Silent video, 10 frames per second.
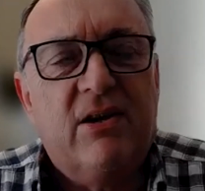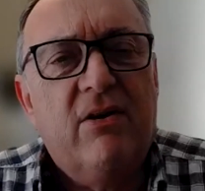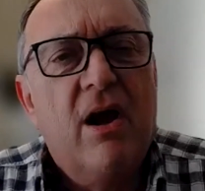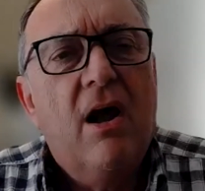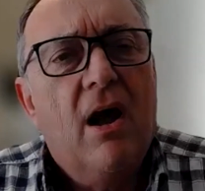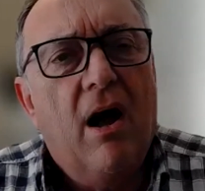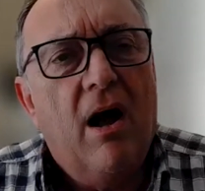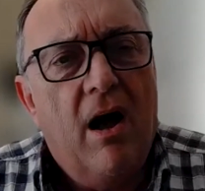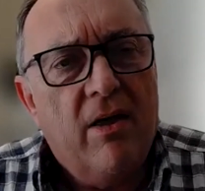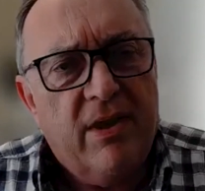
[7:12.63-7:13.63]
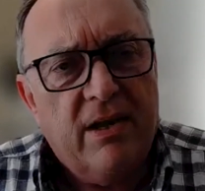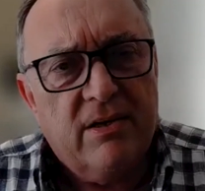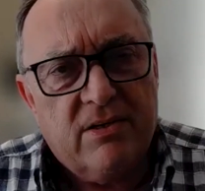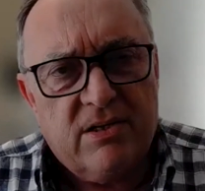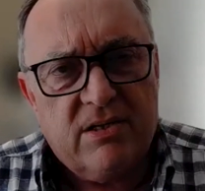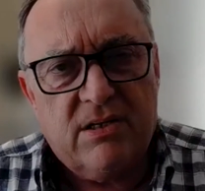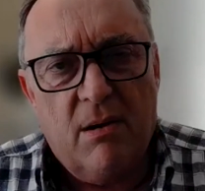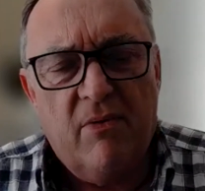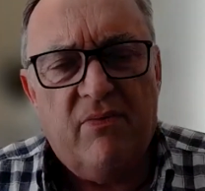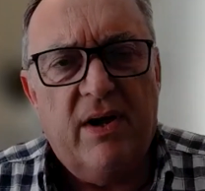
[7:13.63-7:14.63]
So I think
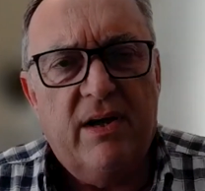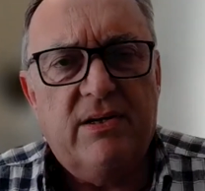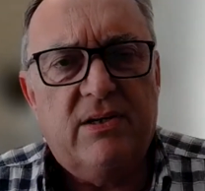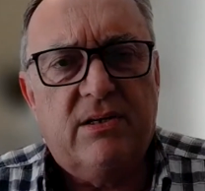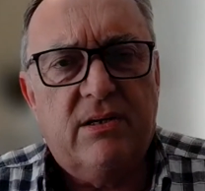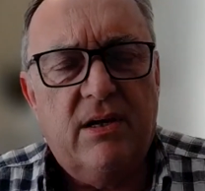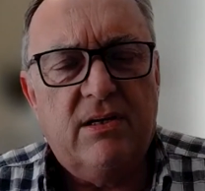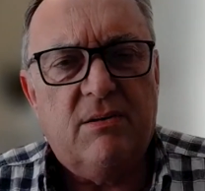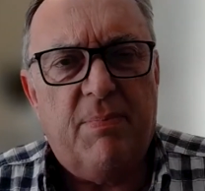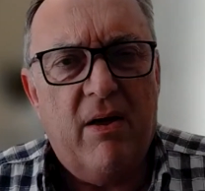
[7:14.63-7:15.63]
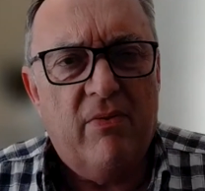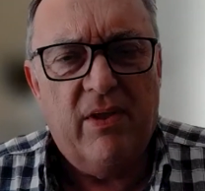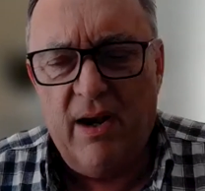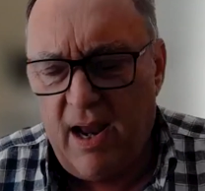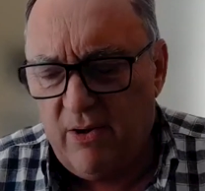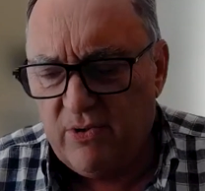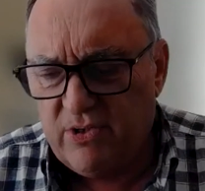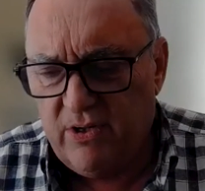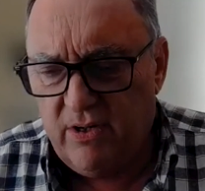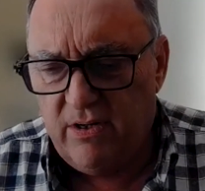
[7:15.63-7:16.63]
some of it is about the
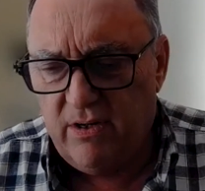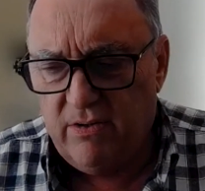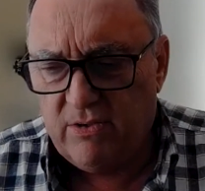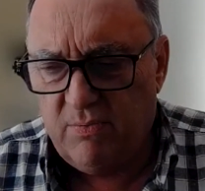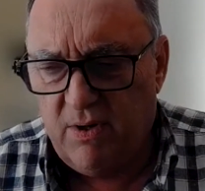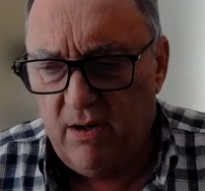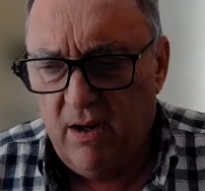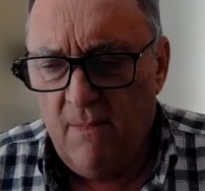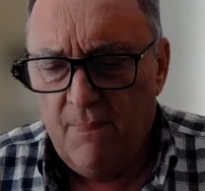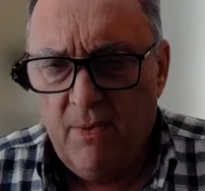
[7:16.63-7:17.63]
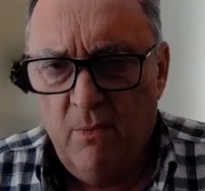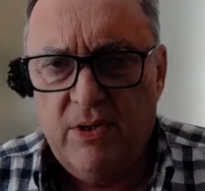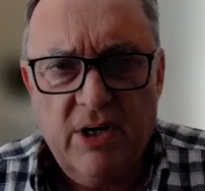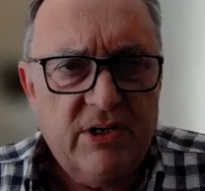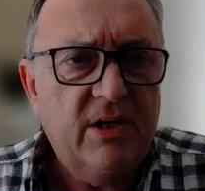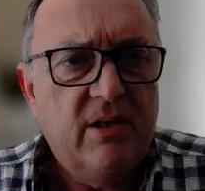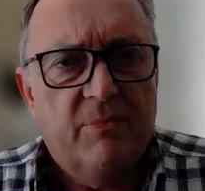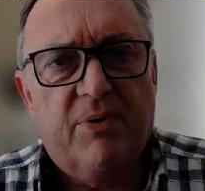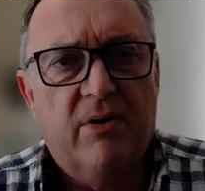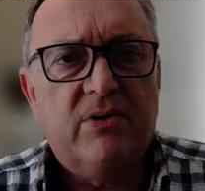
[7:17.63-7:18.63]
language that you use. We're just in
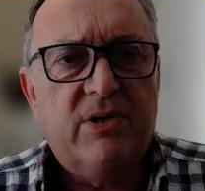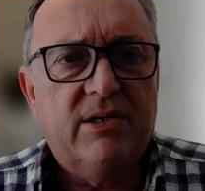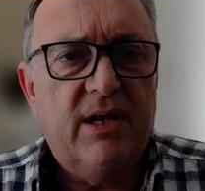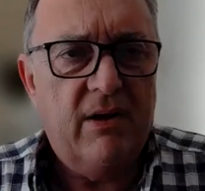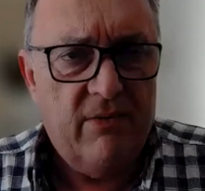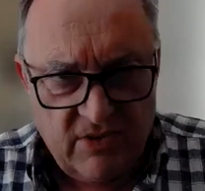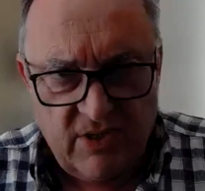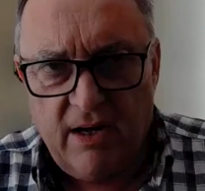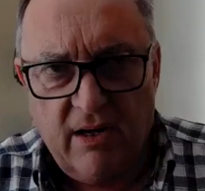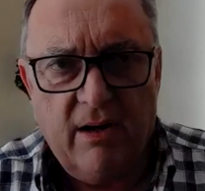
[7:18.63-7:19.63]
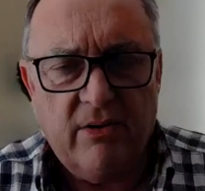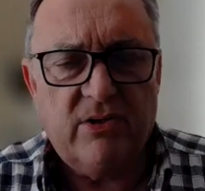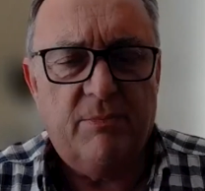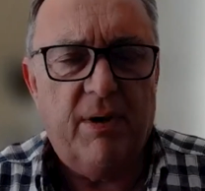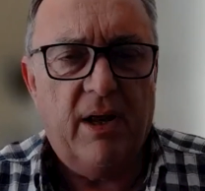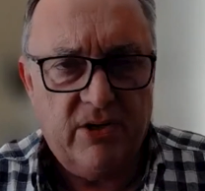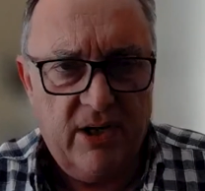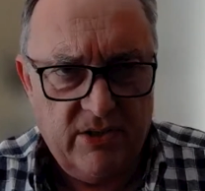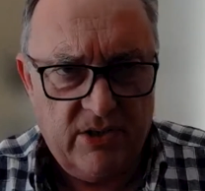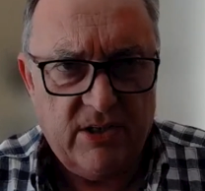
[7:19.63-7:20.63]
the process now of taking our supply
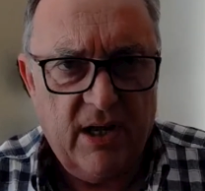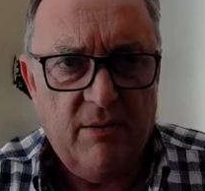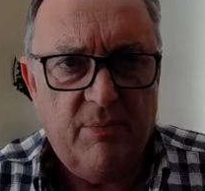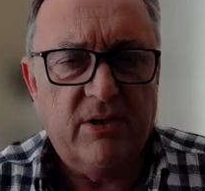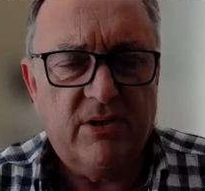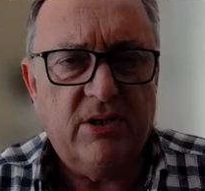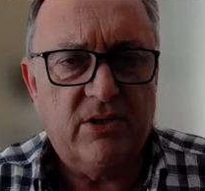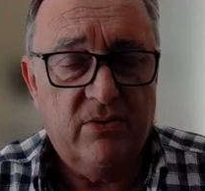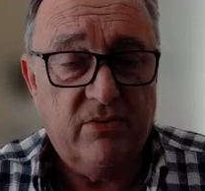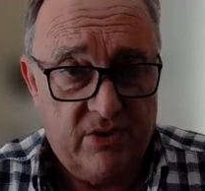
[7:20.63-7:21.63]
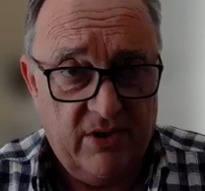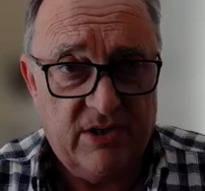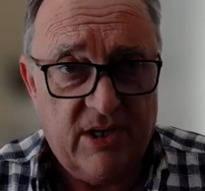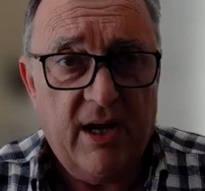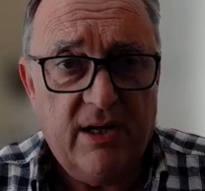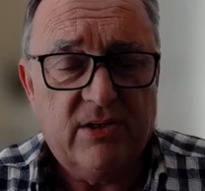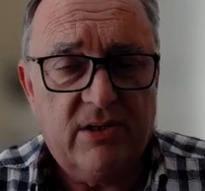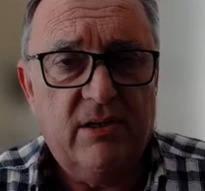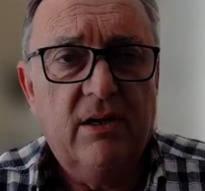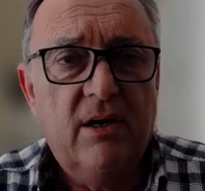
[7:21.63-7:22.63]
chain sustainability school to the
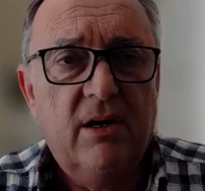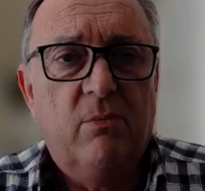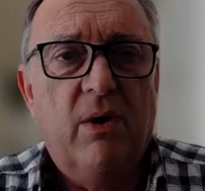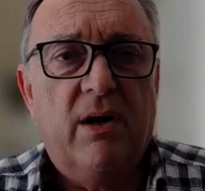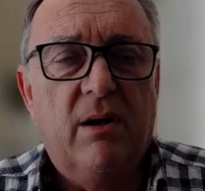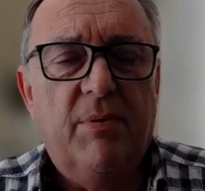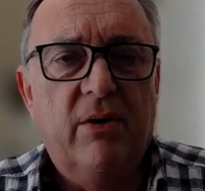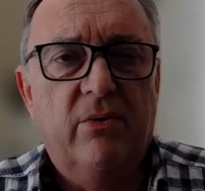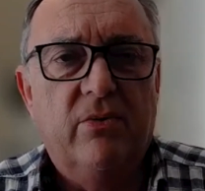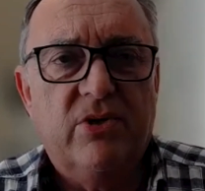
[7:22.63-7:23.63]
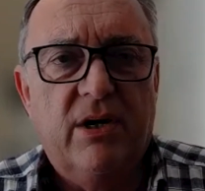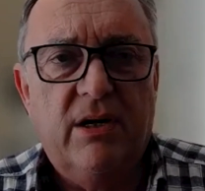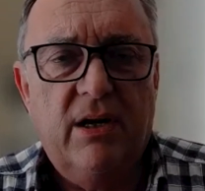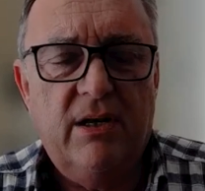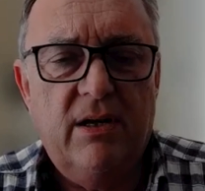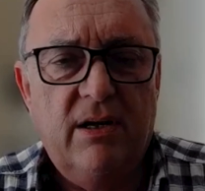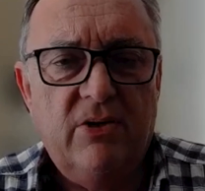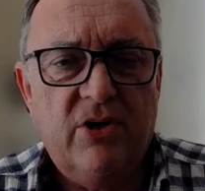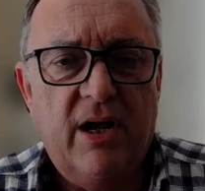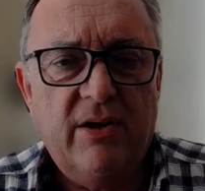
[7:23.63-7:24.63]
States, and we're going to be launching
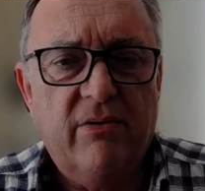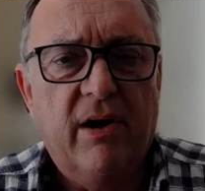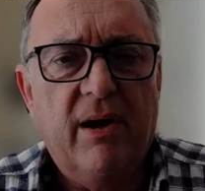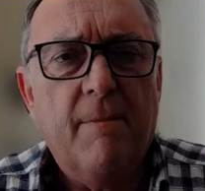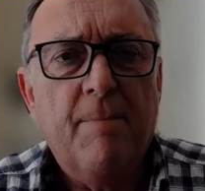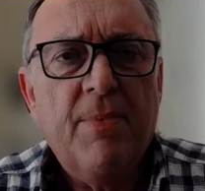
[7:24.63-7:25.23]
in January.